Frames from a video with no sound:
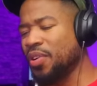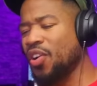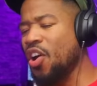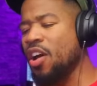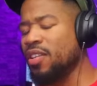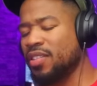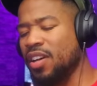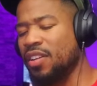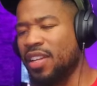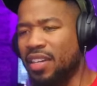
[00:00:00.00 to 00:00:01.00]
Regardless,
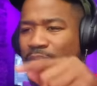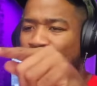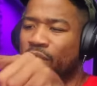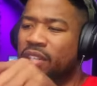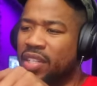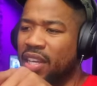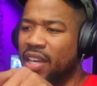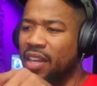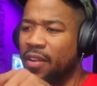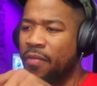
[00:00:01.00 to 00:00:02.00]
dog. Like Mook
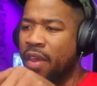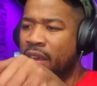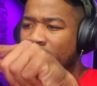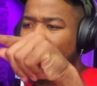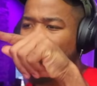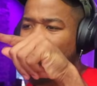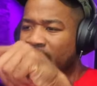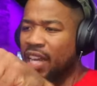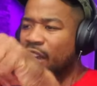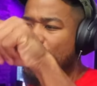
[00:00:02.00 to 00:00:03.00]
said,
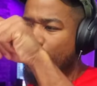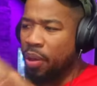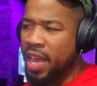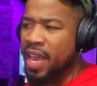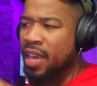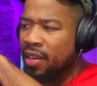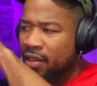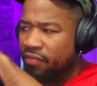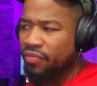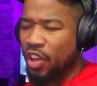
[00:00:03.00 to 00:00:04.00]
Nick is
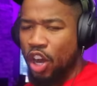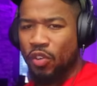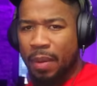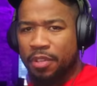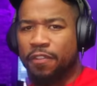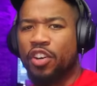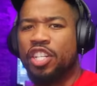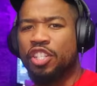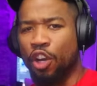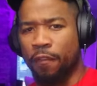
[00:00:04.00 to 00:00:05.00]
paying all the rappers for
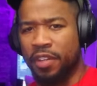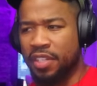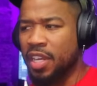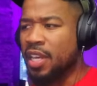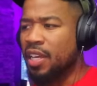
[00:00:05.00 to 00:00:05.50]
his service.